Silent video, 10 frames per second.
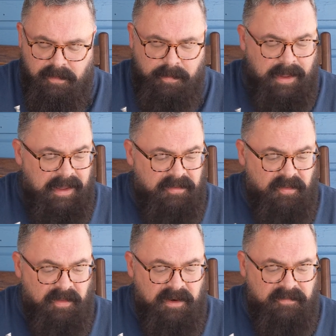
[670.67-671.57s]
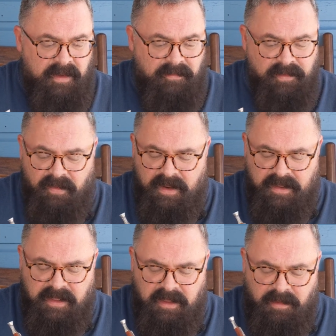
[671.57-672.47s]
the past a lot of heavy
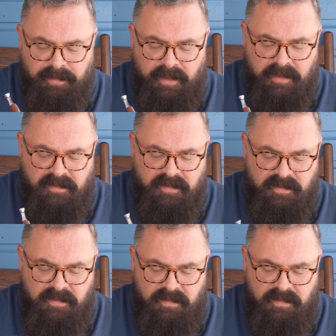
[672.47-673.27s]
Latakia blends.